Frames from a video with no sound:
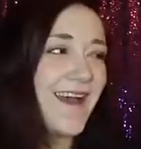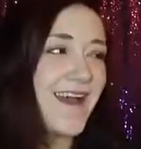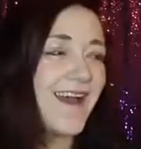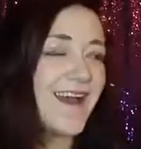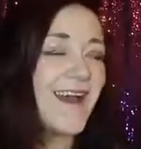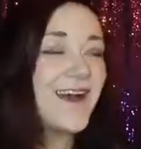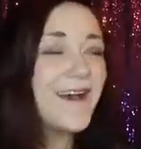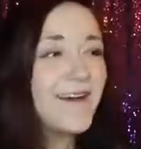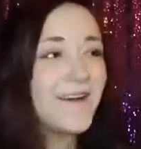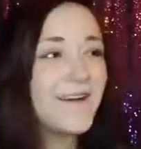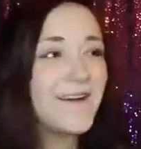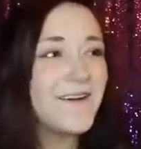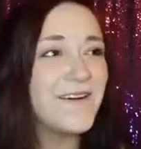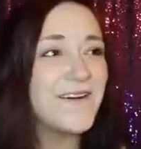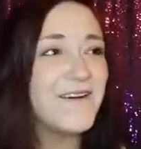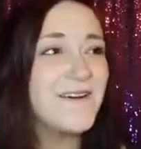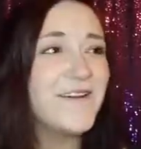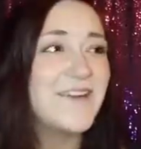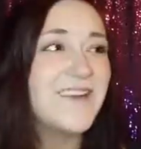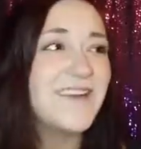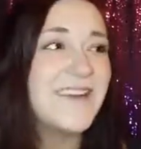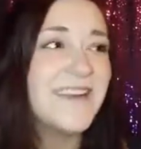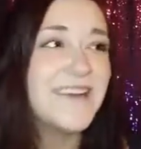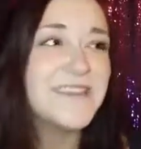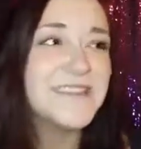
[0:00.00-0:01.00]

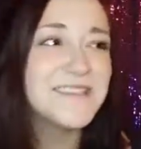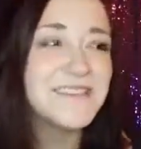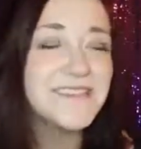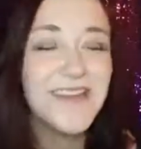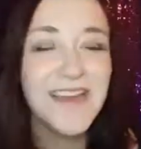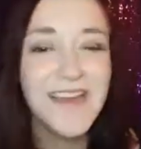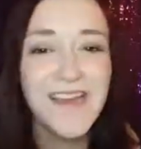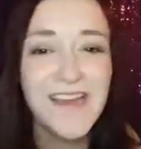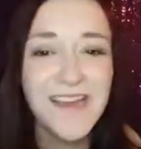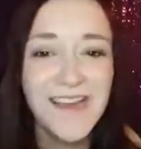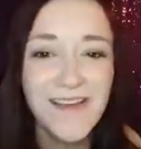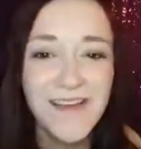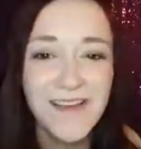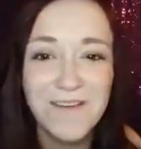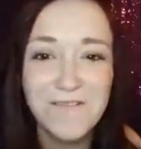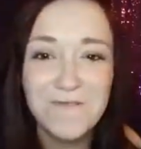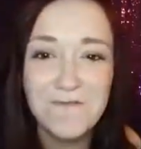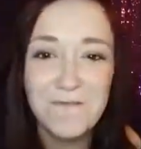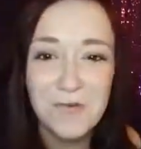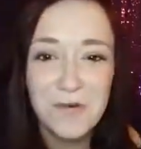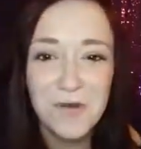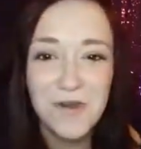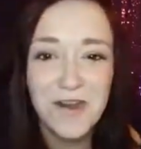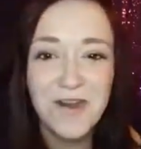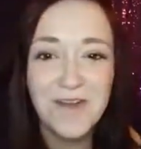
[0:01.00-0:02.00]
oh, it's like
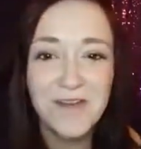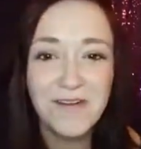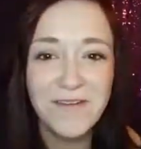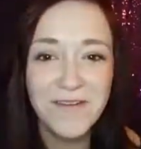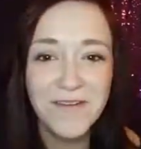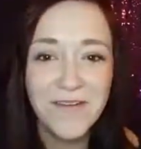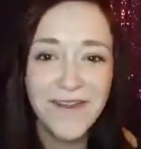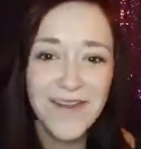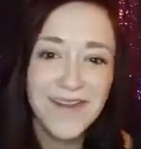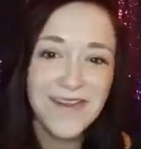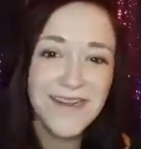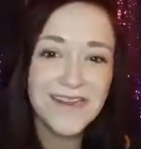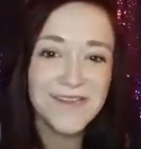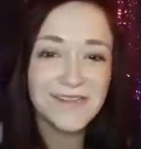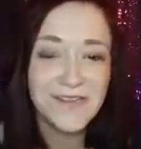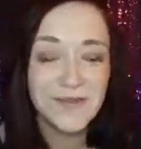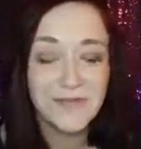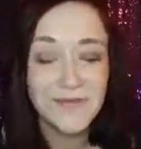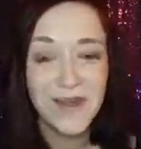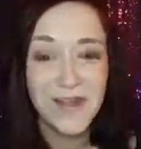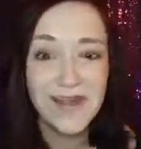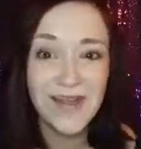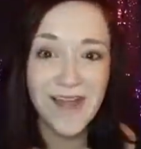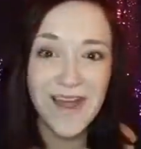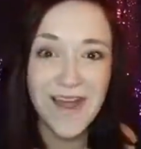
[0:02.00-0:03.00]
40 degrees. Oh
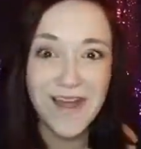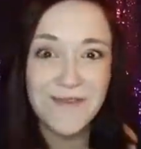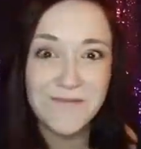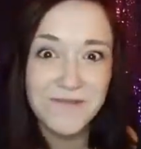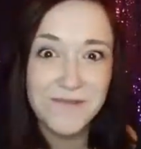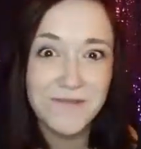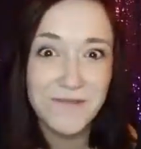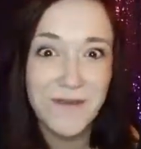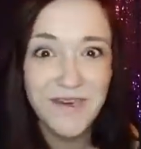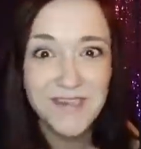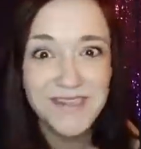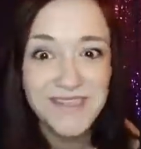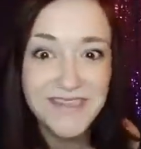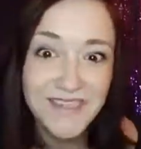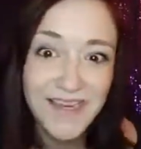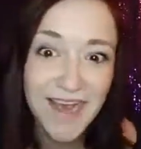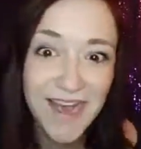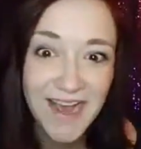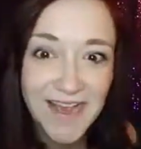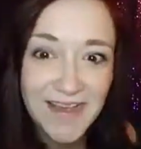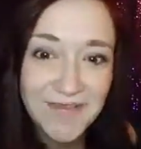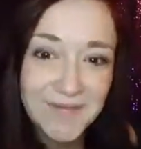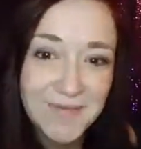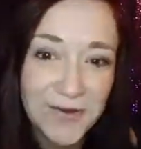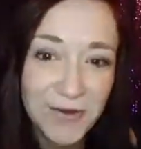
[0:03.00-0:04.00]
my God, we're going to
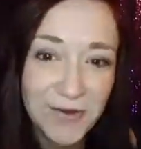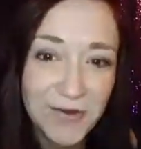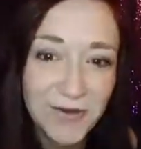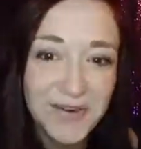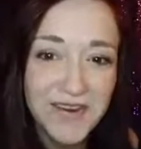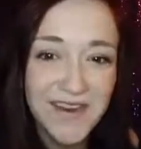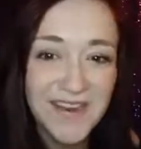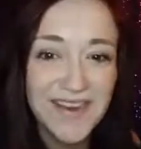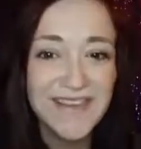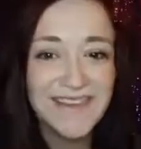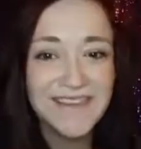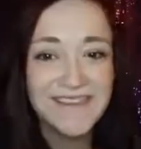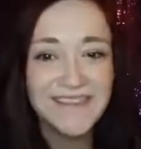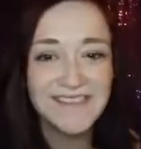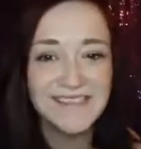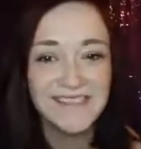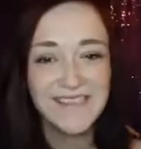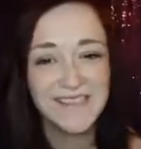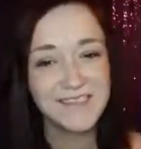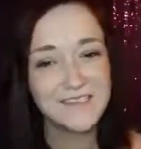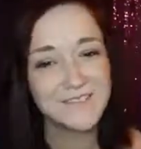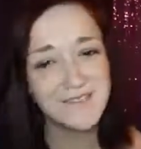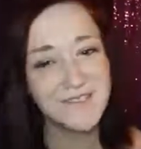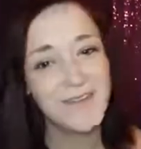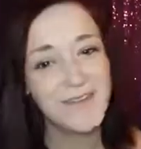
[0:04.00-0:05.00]
die of coldness.
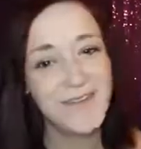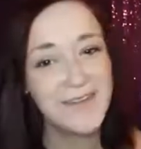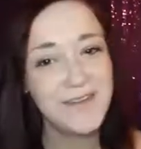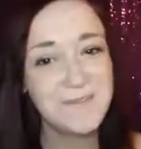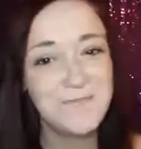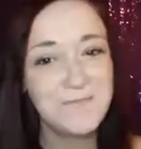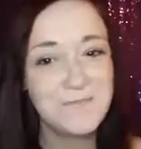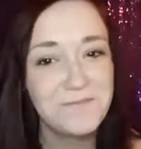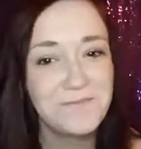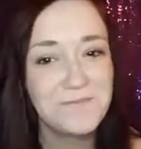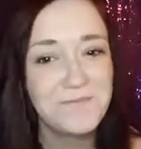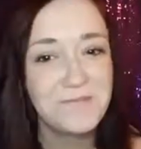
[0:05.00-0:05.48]
It's funny.